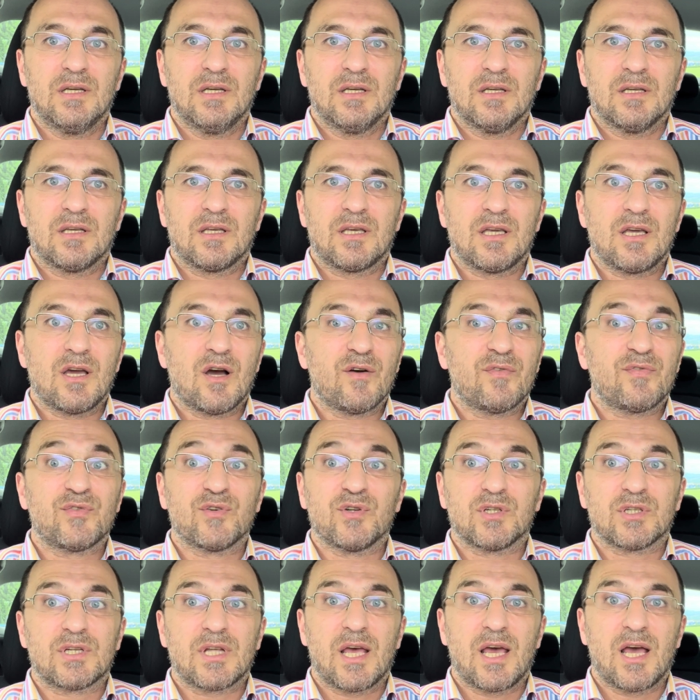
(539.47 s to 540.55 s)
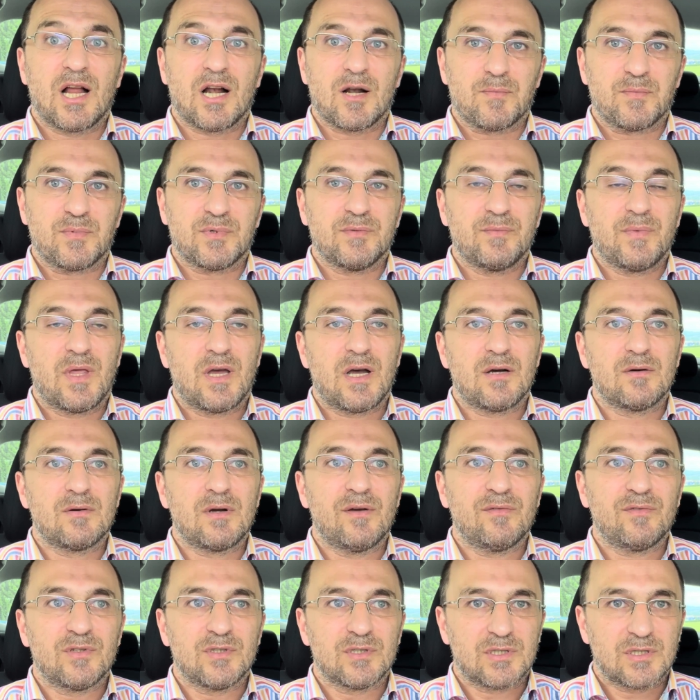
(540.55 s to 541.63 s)
He offered help.
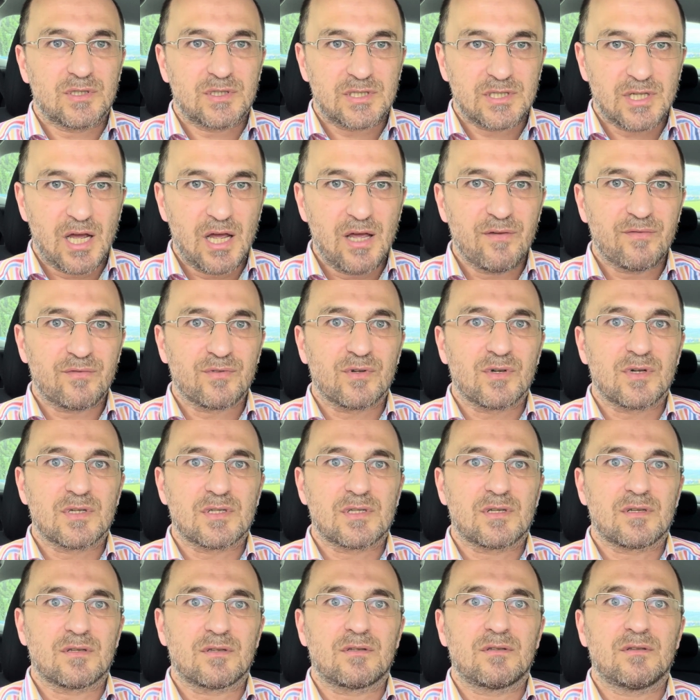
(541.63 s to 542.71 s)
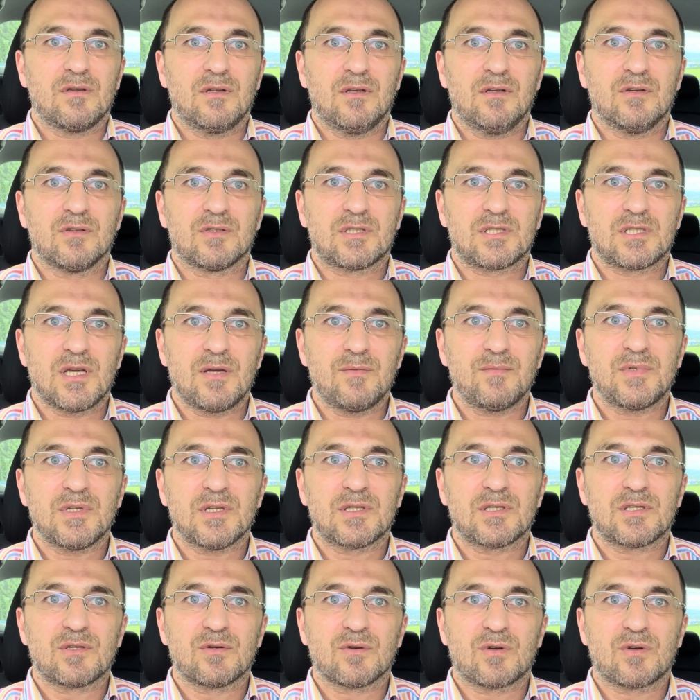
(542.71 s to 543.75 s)
However, the divers attempted to